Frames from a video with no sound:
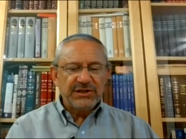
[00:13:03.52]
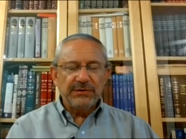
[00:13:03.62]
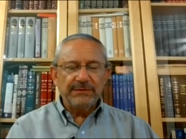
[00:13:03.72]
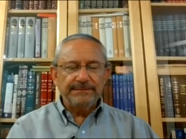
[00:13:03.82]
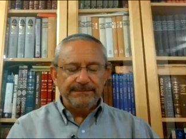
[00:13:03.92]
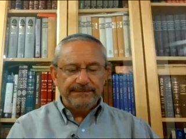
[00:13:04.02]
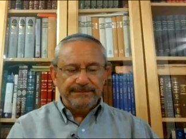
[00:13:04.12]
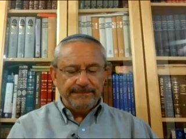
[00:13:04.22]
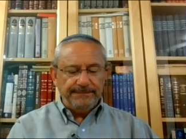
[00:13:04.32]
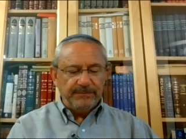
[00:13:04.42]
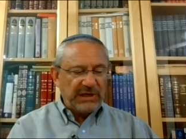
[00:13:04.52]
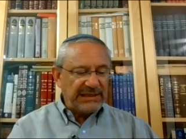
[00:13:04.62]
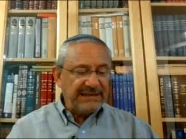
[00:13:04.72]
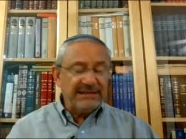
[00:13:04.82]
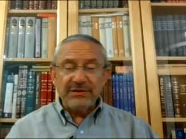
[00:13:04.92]
So what
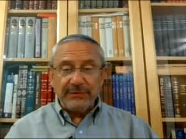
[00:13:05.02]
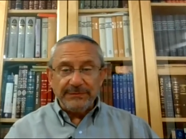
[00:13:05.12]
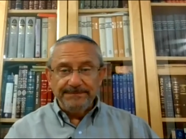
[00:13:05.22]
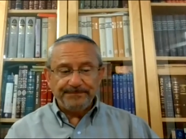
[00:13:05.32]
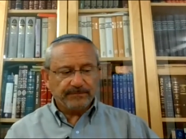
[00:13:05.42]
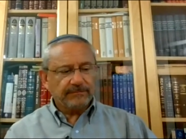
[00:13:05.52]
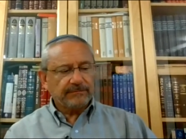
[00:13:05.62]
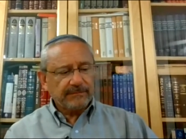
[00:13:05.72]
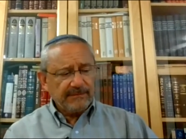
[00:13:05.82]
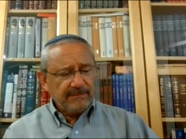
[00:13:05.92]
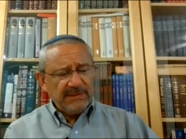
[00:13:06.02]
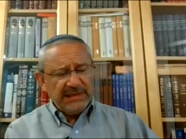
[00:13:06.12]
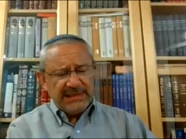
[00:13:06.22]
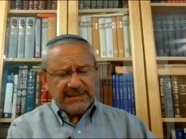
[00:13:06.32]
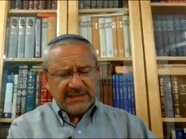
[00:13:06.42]
I'd like to do
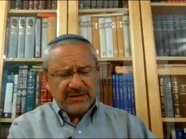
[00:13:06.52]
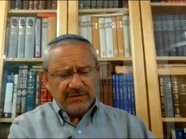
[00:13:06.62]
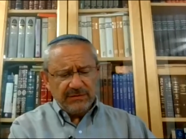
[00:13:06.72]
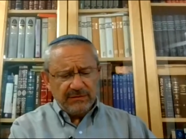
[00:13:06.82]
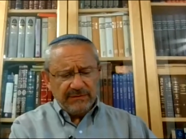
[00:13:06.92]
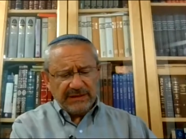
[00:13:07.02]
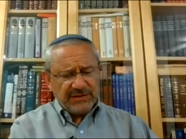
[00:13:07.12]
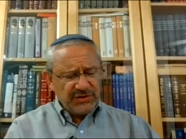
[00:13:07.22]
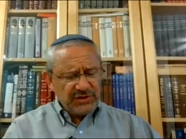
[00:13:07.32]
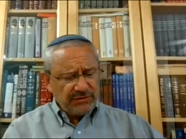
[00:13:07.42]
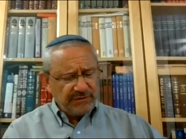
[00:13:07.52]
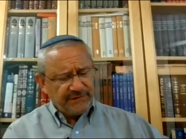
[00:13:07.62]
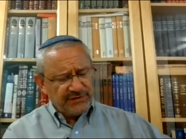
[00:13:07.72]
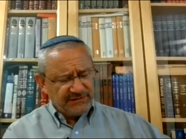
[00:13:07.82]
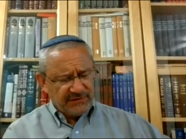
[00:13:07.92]
is I'll just show you,
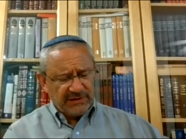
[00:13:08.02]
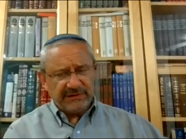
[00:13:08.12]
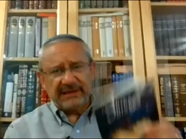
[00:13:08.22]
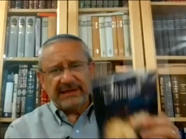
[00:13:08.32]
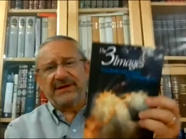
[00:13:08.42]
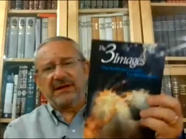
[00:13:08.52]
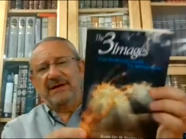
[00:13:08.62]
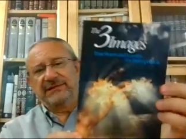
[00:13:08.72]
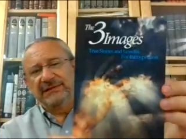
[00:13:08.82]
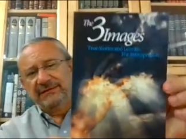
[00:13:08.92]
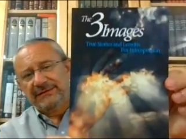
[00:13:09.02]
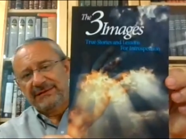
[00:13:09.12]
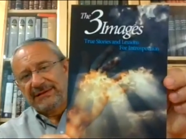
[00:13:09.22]
first of all, again, the cover.